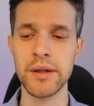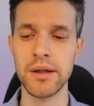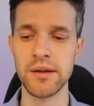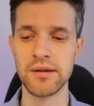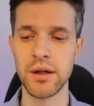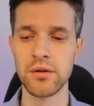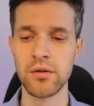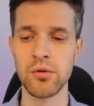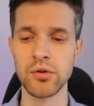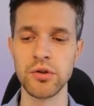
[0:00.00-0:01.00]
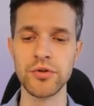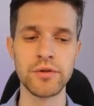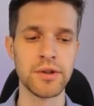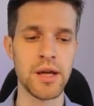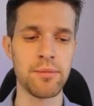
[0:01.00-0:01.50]
inside your
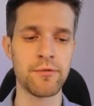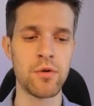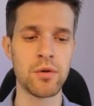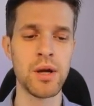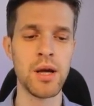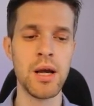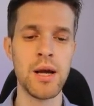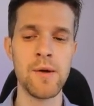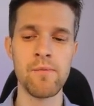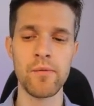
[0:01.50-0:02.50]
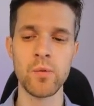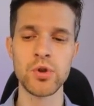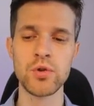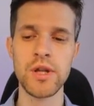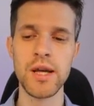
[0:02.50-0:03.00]
model-driven app form,
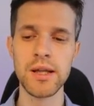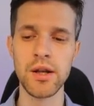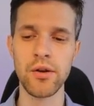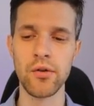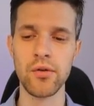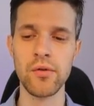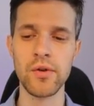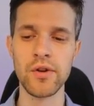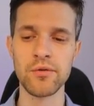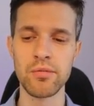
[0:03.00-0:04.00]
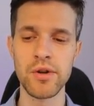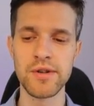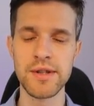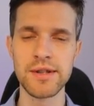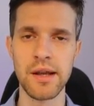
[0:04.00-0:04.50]
what you then need to do is press
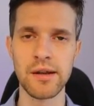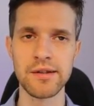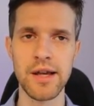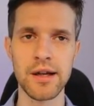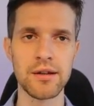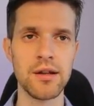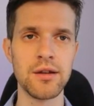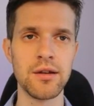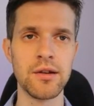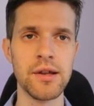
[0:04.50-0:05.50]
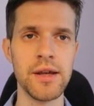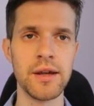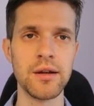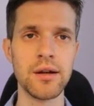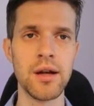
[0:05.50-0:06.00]
this exact little
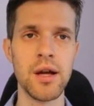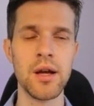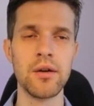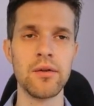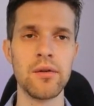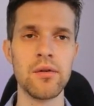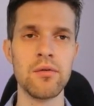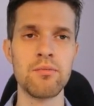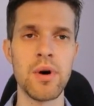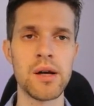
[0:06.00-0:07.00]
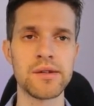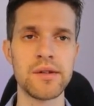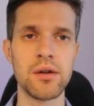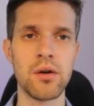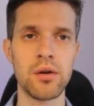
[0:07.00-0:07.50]
link to pass
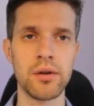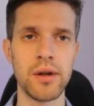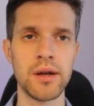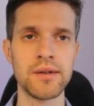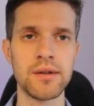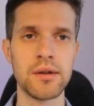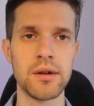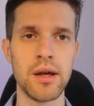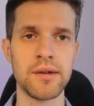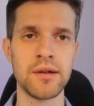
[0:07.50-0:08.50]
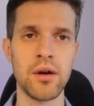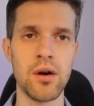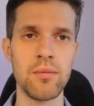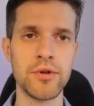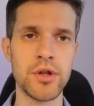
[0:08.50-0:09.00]
the context as an
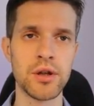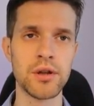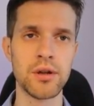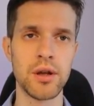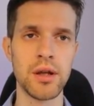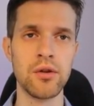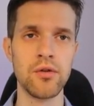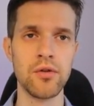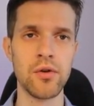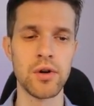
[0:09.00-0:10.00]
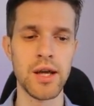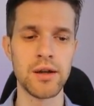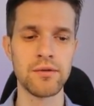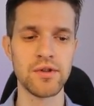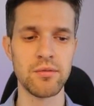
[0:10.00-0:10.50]
object into your
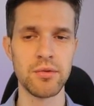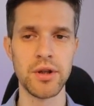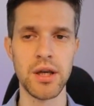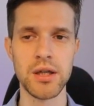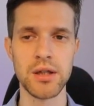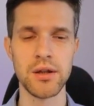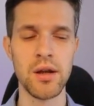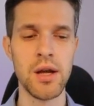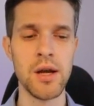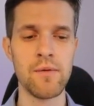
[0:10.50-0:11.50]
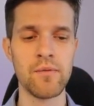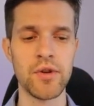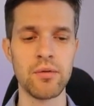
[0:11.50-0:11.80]
Canvas application. So